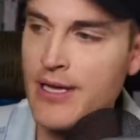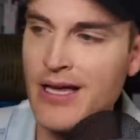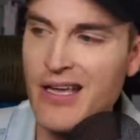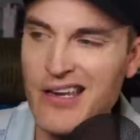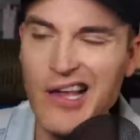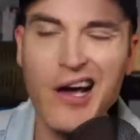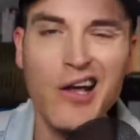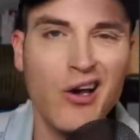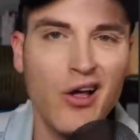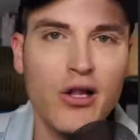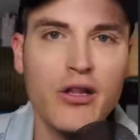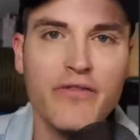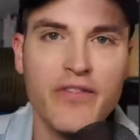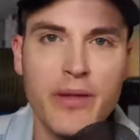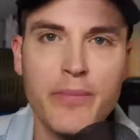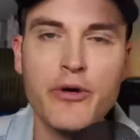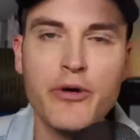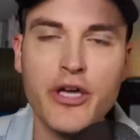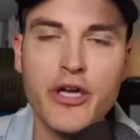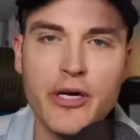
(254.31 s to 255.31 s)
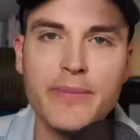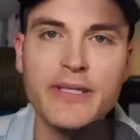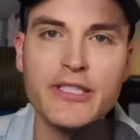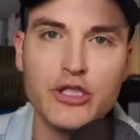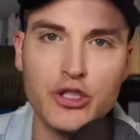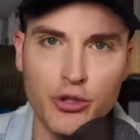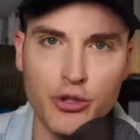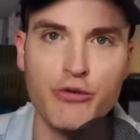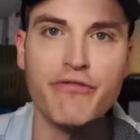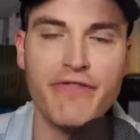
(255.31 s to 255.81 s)
Not all of them are going to be
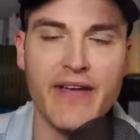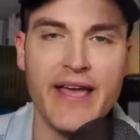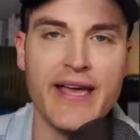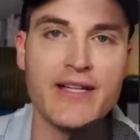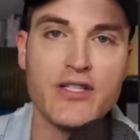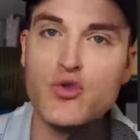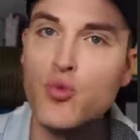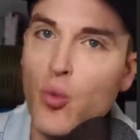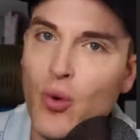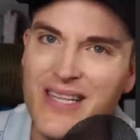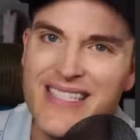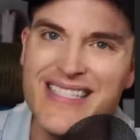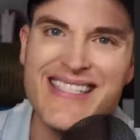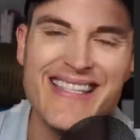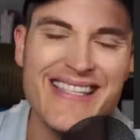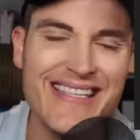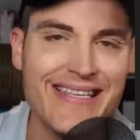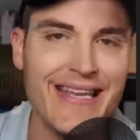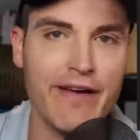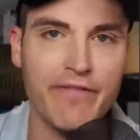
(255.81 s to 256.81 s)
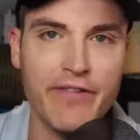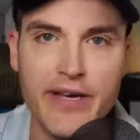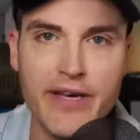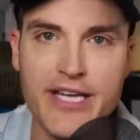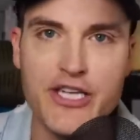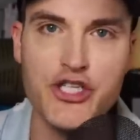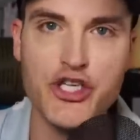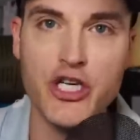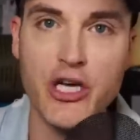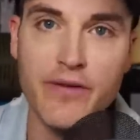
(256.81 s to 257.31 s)
true fans. What's the
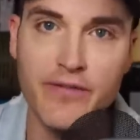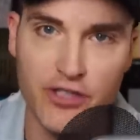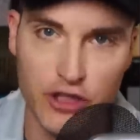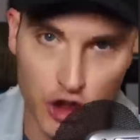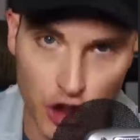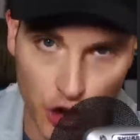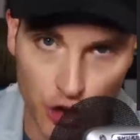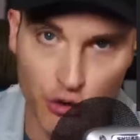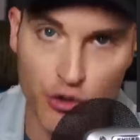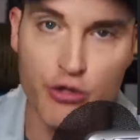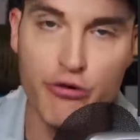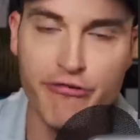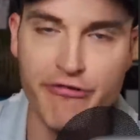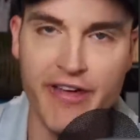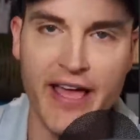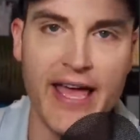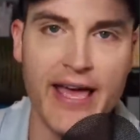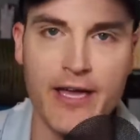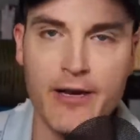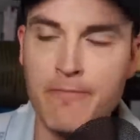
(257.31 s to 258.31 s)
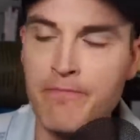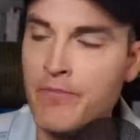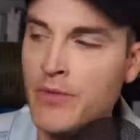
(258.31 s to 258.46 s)
definition of a true fan?